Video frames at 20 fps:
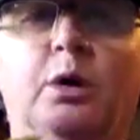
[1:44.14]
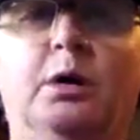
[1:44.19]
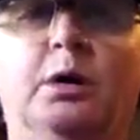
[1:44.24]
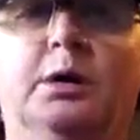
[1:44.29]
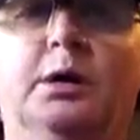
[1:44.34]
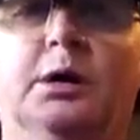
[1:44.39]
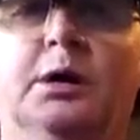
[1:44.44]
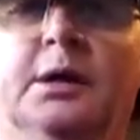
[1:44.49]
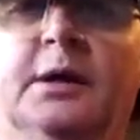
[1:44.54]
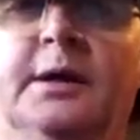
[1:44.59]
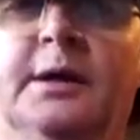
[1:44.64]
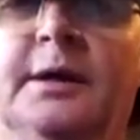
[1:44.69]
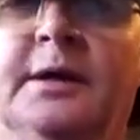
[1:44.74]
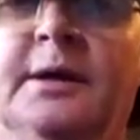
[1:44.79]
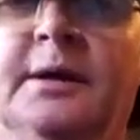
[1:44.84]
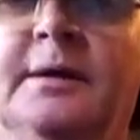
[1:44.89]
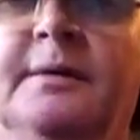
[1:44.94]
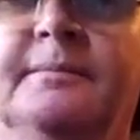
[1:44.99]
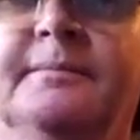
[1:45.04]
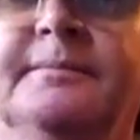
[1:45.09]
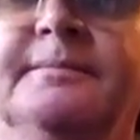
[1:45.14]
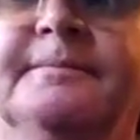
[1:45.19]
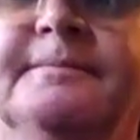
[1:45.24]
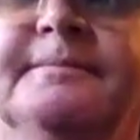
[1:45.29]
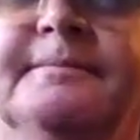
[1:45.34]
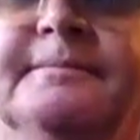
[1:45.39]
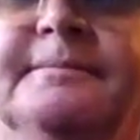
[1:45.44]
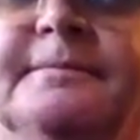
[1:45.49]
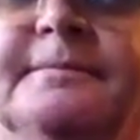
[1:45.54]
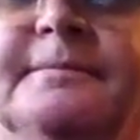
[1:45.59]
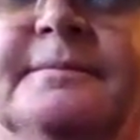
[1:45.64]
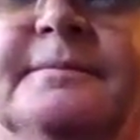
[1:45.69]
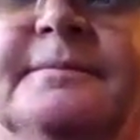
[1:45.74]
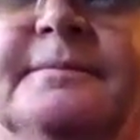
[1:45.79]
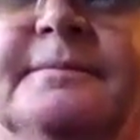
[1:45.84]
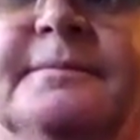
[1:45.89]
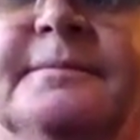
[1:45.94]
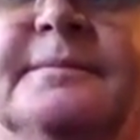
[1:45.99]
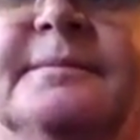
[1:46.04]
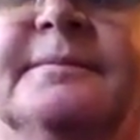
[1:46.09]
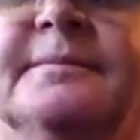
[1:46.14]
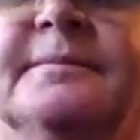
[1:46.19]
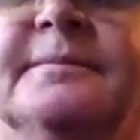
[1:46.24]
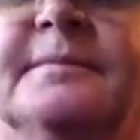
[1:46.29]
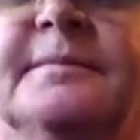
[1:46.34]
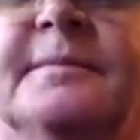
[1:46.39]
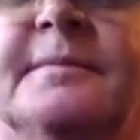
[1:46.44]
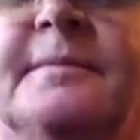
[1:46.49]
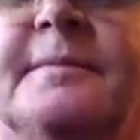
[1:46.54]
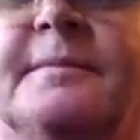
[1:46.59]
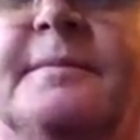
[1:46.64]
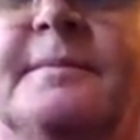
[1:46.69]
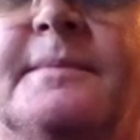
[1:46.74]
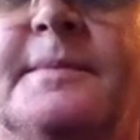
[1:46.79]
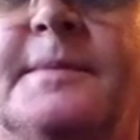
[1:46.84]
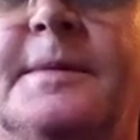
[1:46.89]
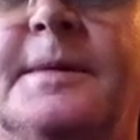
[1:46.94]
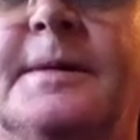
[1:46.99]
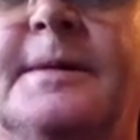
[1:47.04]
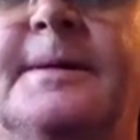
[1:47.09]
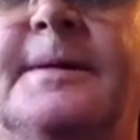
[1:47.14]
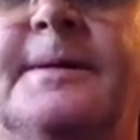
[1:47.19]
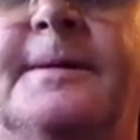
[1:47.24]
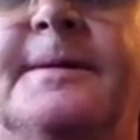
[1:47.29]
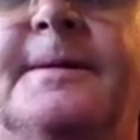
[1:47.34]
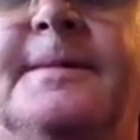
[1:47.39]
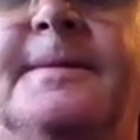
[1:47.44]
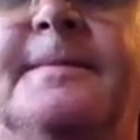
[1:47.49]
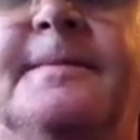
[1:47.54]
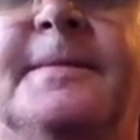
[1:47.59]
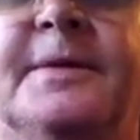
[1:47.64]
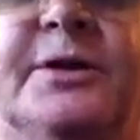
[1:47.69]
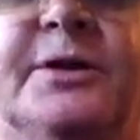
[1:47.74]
you have any questions, the fastest way to find the answers and all the...